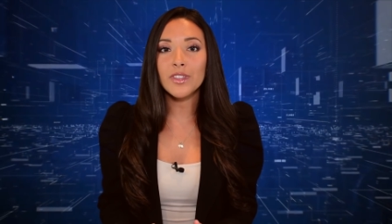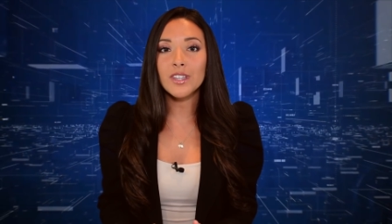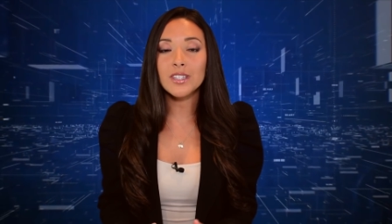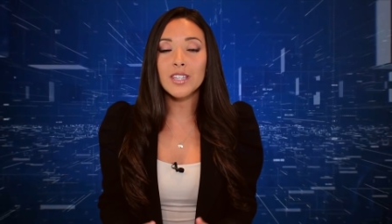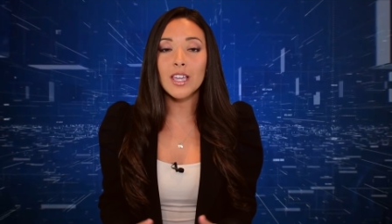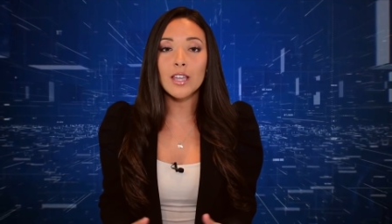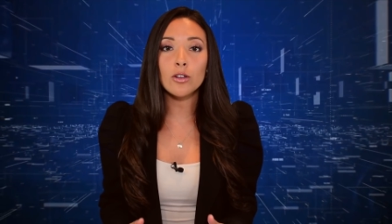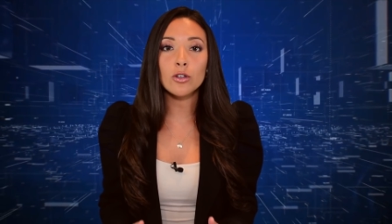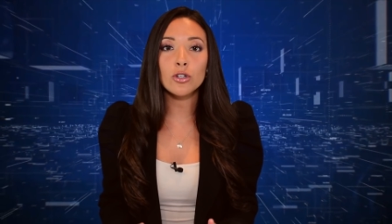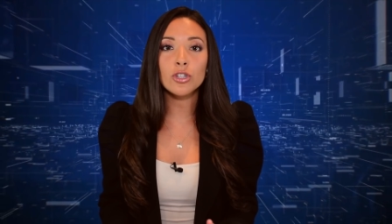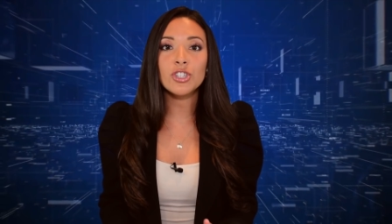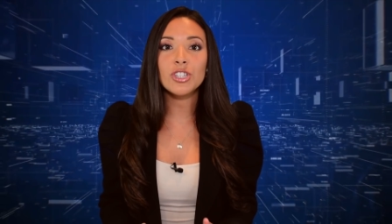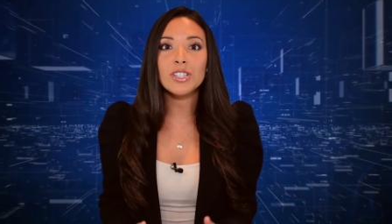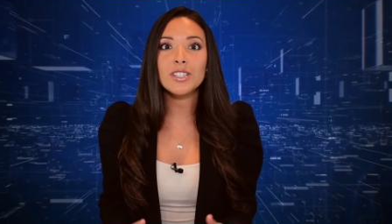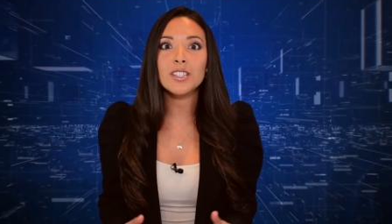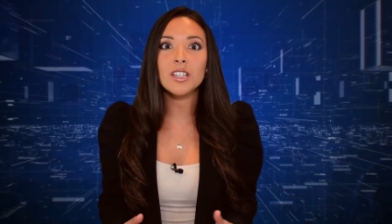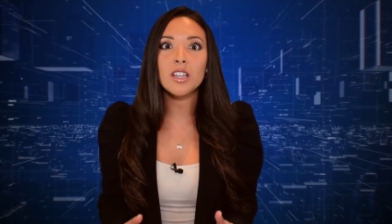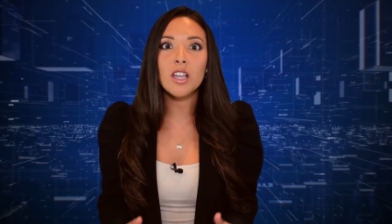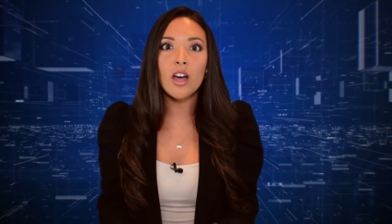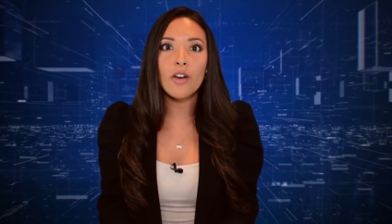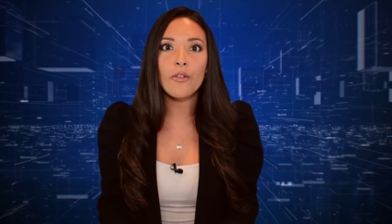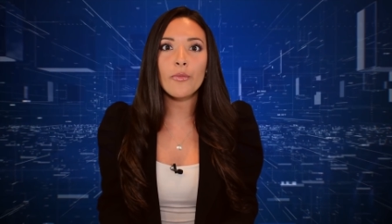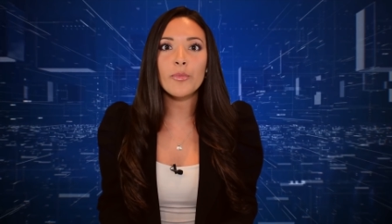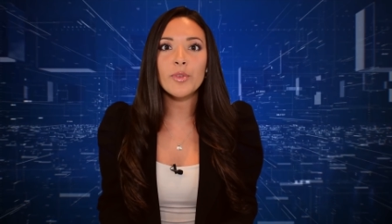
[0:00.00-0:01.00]
the technology to
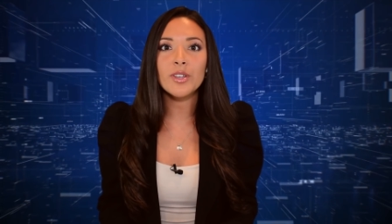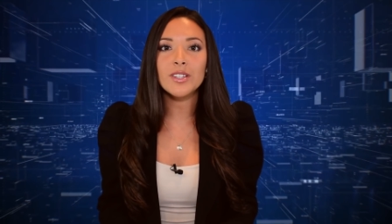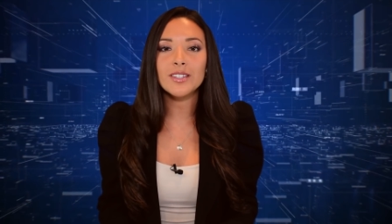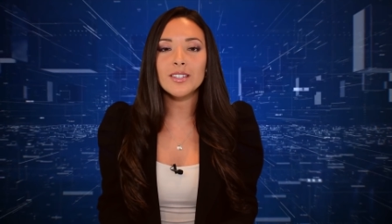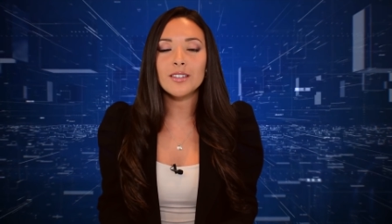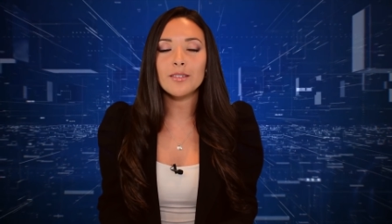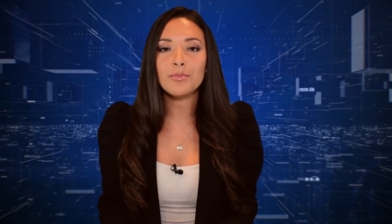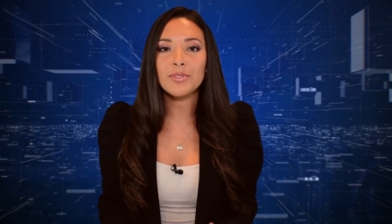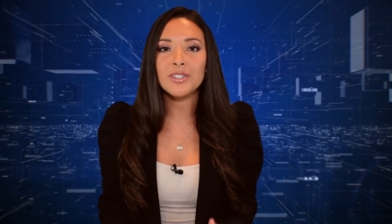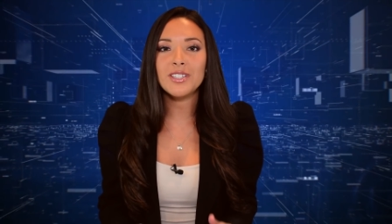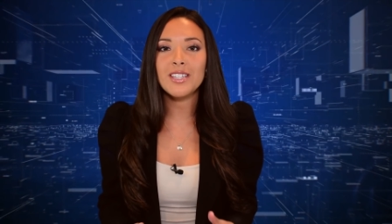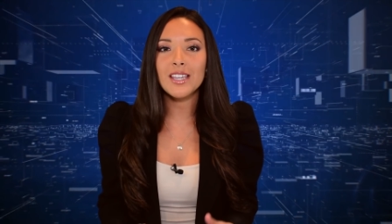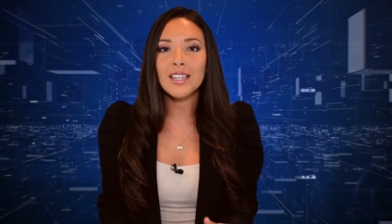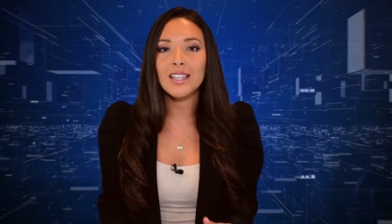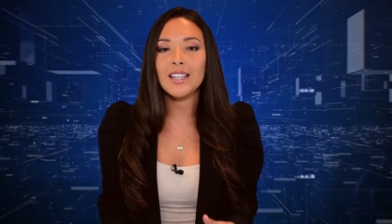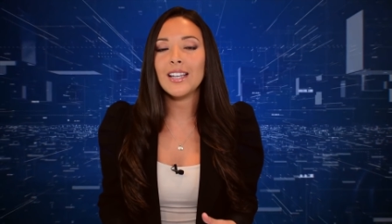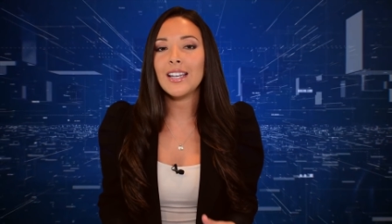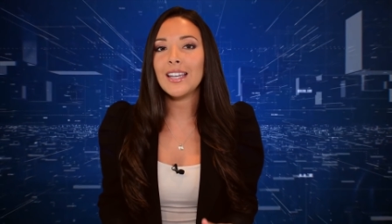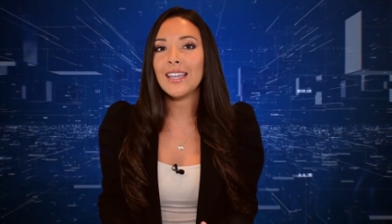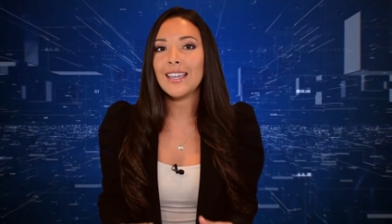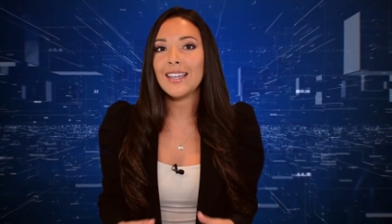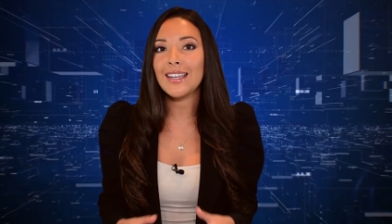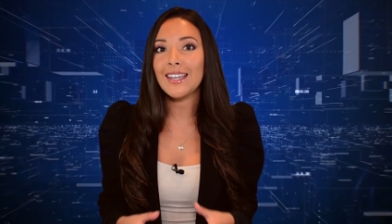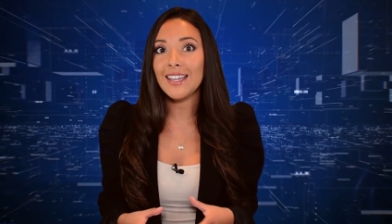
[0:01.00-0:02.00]
governments and
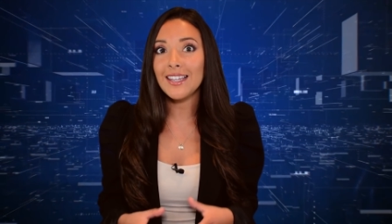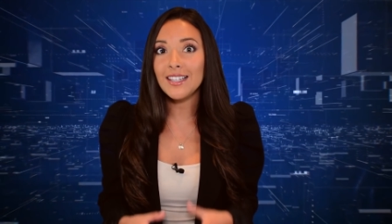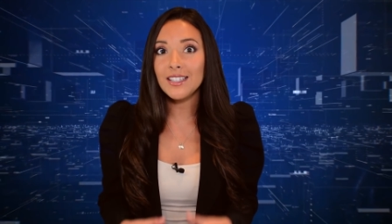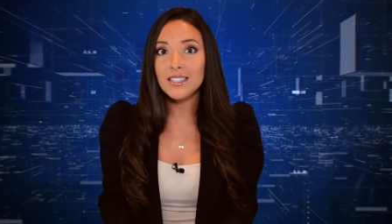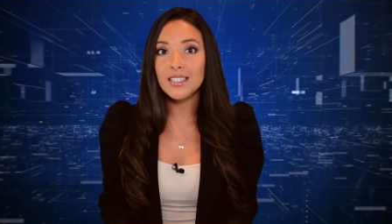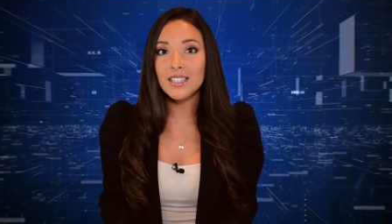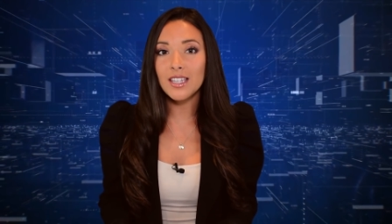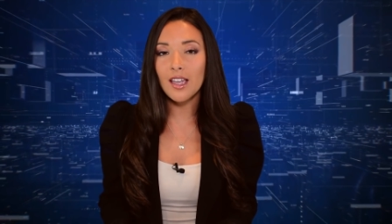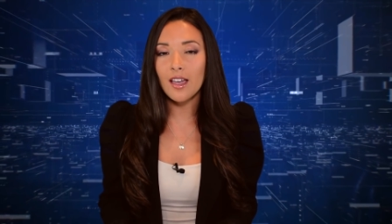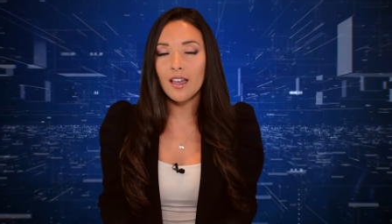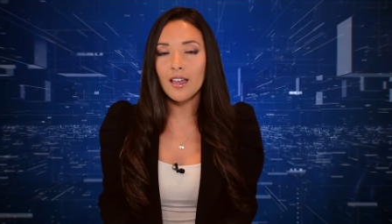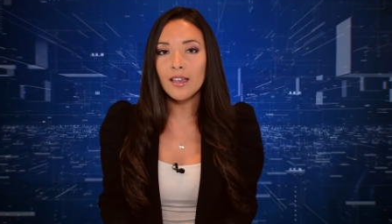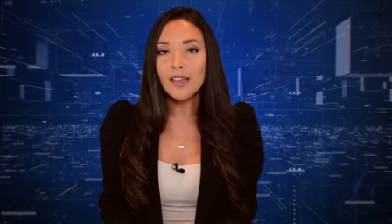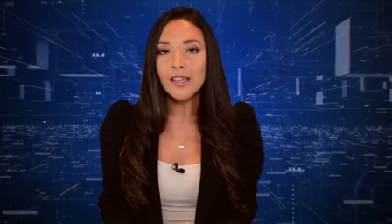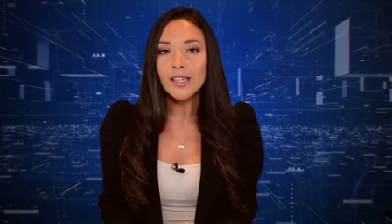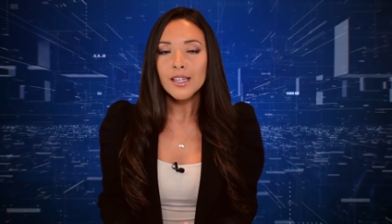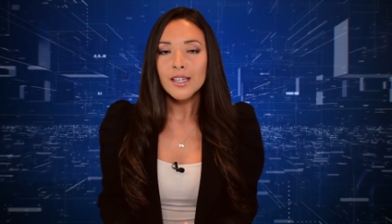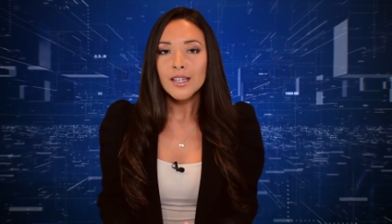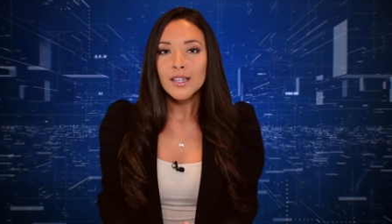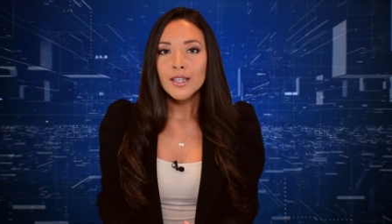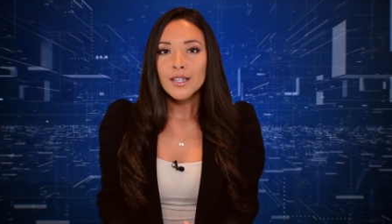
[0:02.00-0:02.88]
particularly in India.